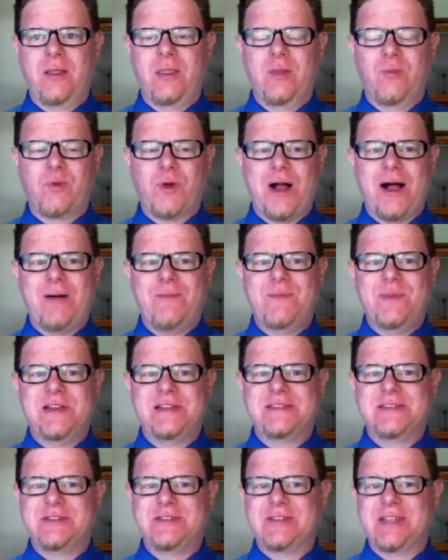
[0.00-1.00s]
The problem
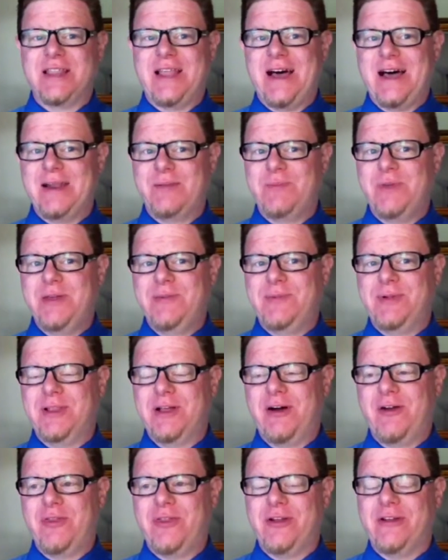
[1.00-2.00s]
is there's a lot of people
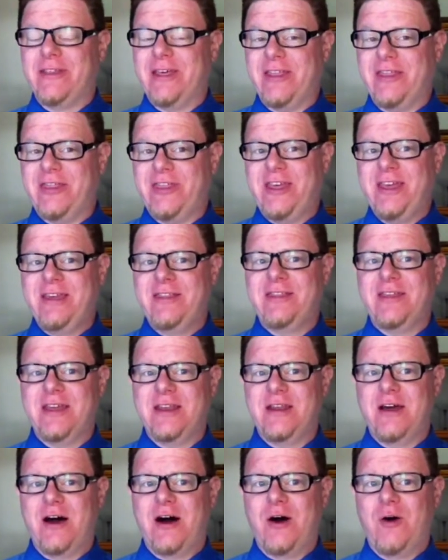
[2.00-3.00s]
out there that think they
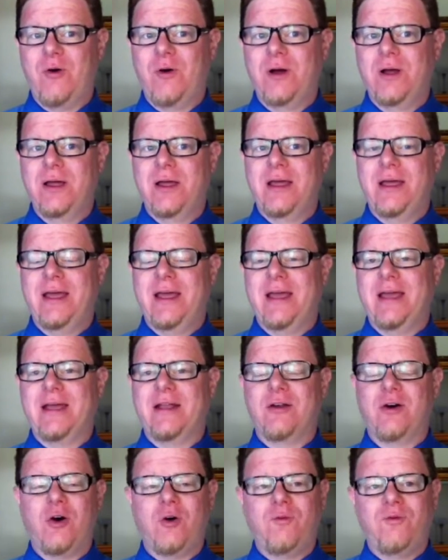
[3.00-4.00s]
know,
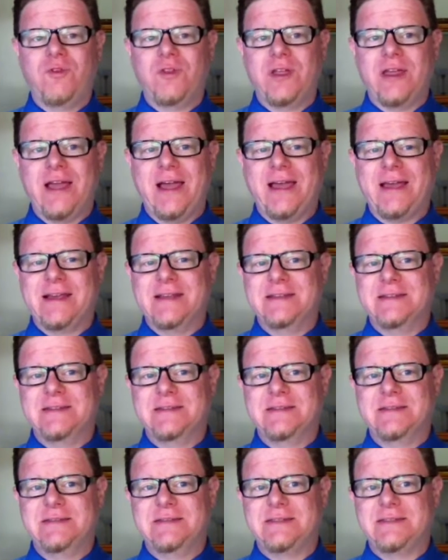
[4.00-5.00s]
and hopefully I
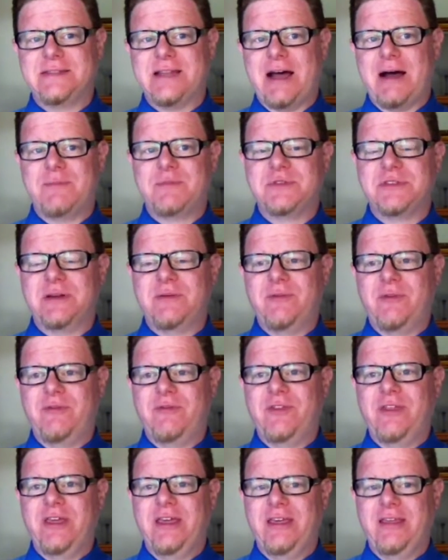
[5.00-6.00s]
can stop some
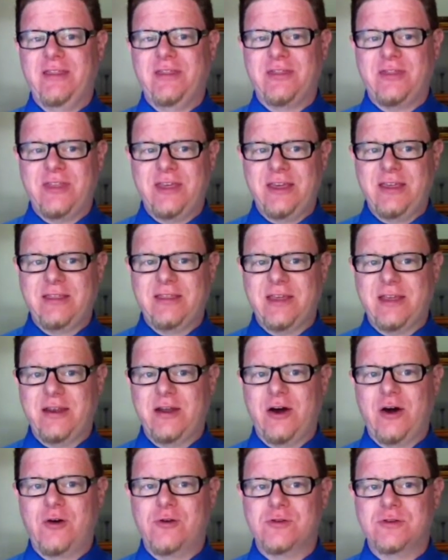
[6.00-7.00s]
of the think they
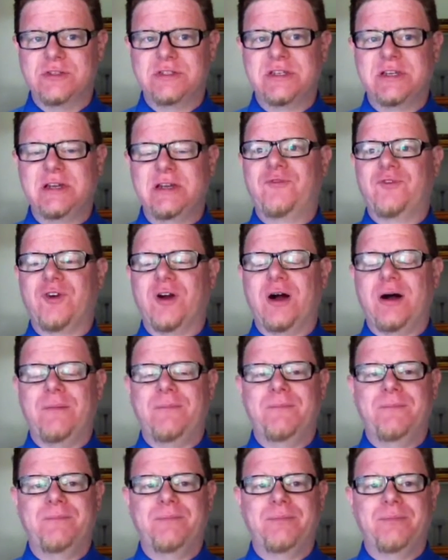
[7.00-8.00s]
knows
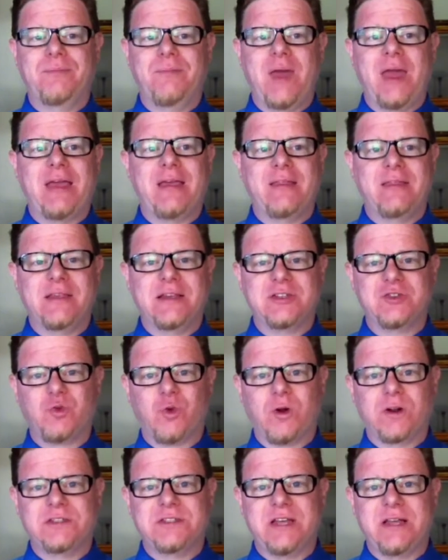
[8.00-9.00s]
from making things
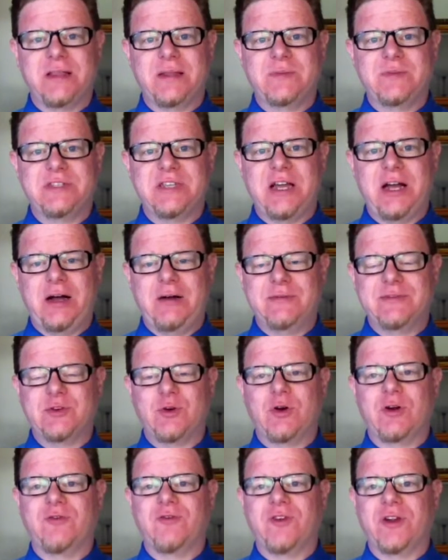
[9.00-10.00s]
worse on themselves
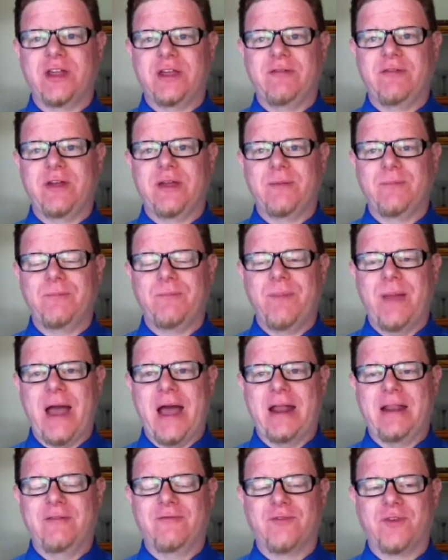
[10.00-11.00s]
or for giving
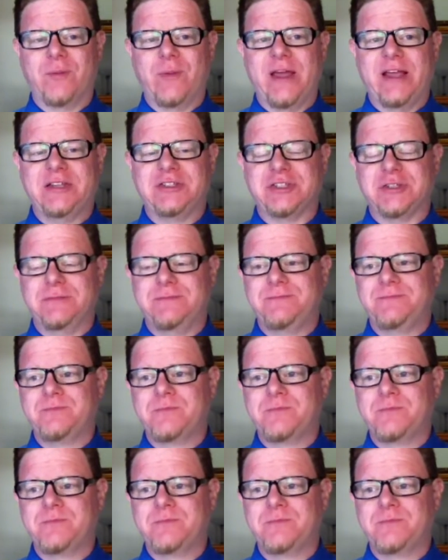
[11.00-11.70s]
bad information.